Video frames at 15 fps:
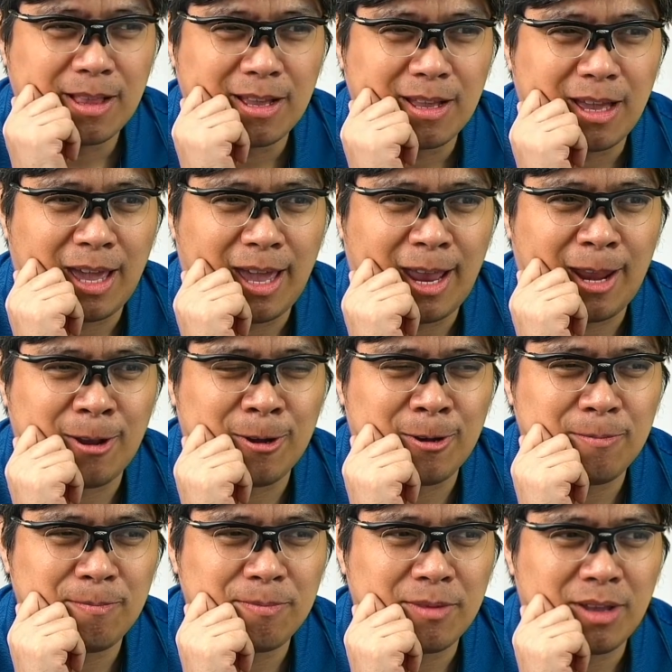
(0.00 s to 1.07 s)
you know,
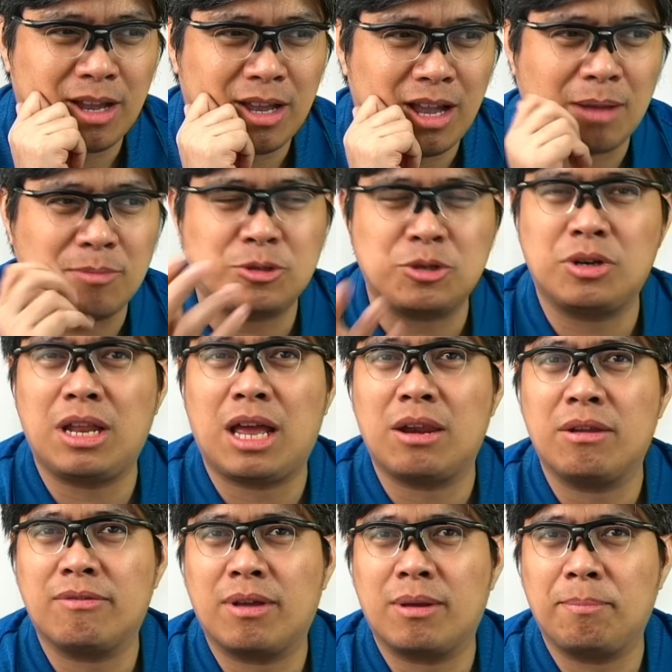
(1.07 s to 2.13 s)
I'm sure a lot
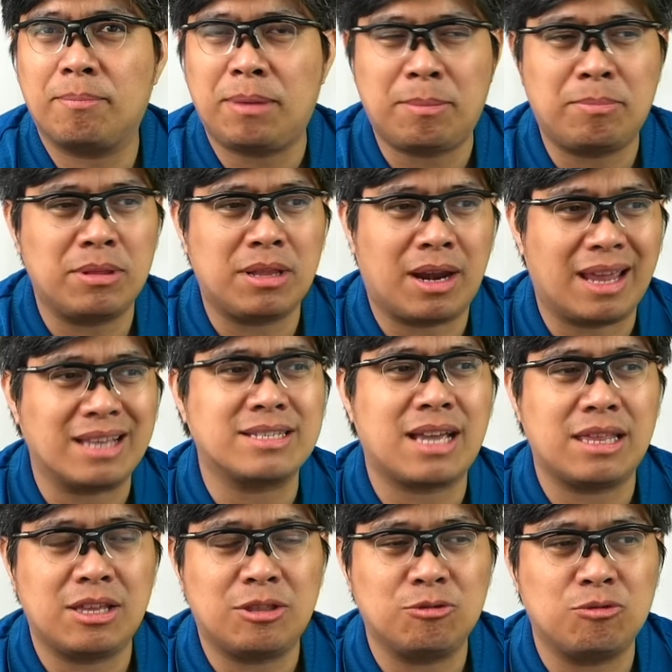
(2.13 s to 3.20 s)
of people are
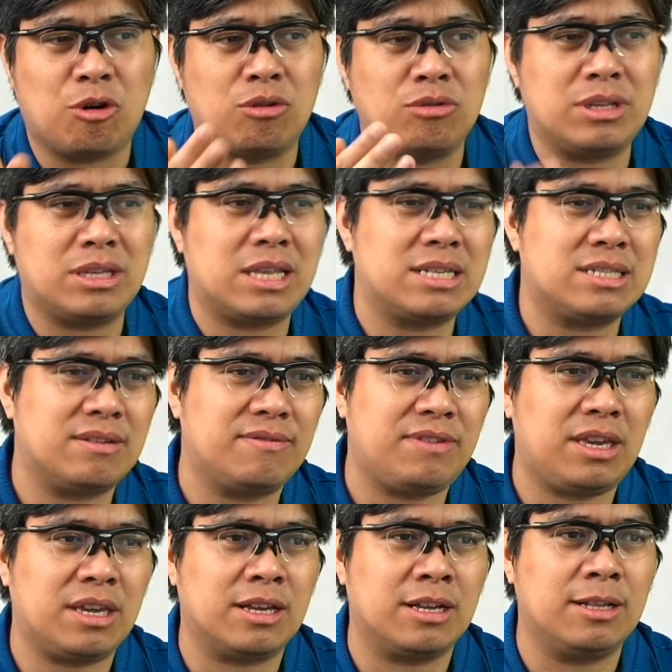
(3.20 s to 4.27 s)
excited to own a Tesla
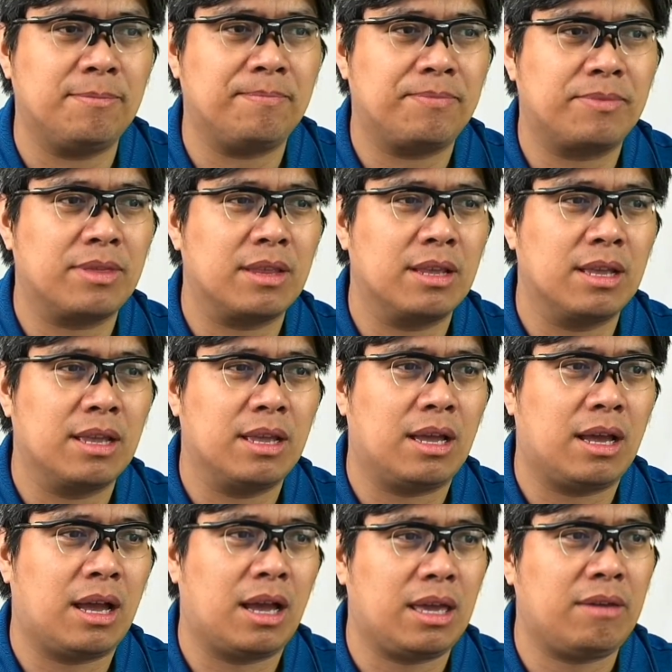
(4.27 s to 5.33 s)
vehicle.
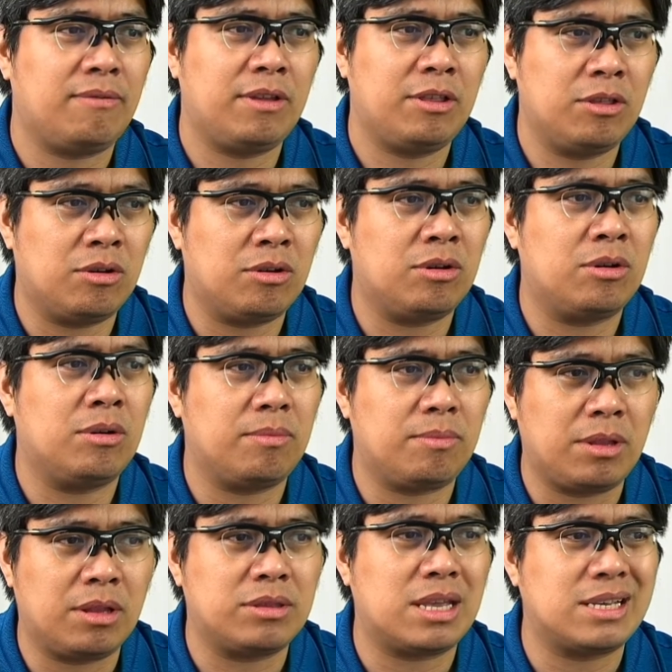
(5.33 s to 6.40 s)
Even though, you
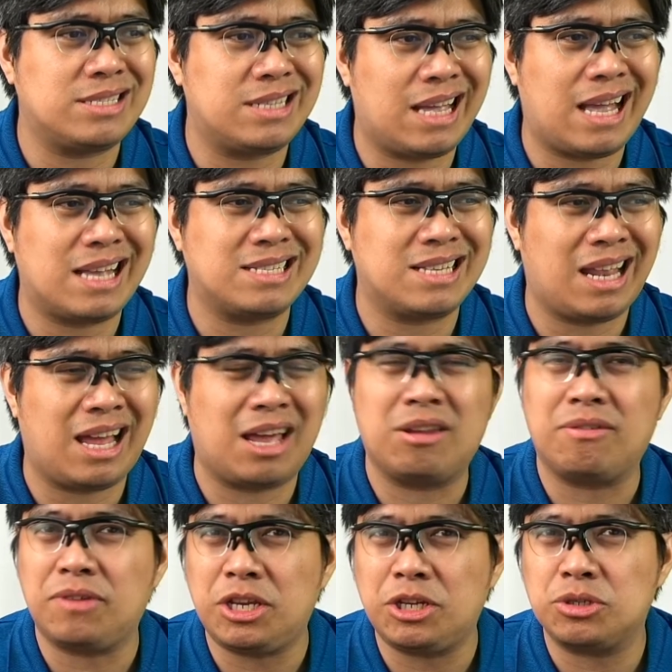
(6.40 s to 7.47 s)
know, Tesla has a lot of
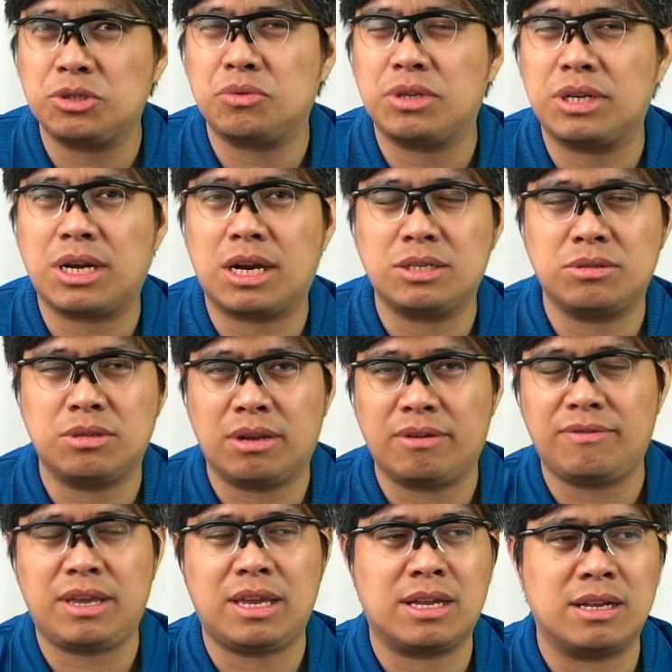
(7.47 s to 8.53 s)
issues with regards to their
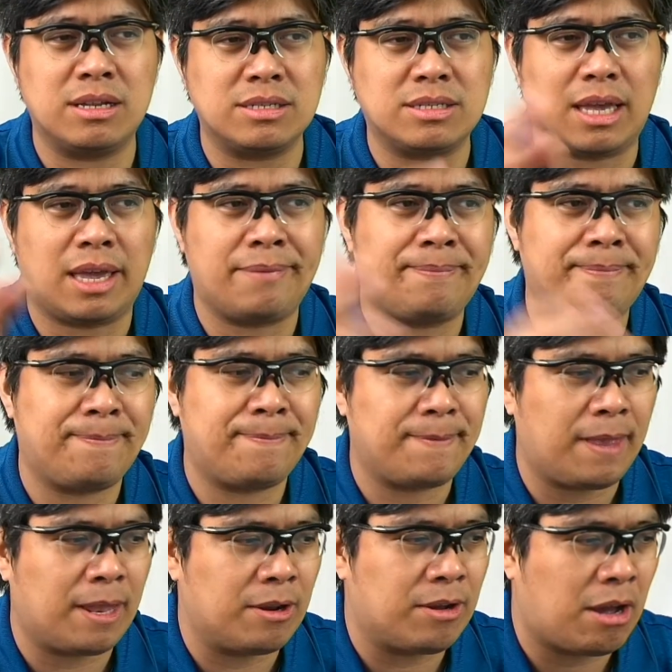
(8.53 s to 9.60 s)
vehicles and,
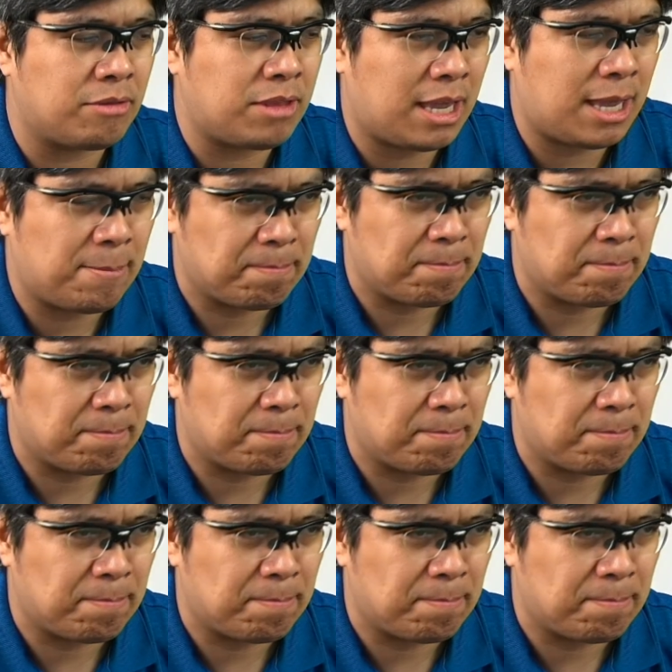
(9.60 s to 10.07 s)
you know, how they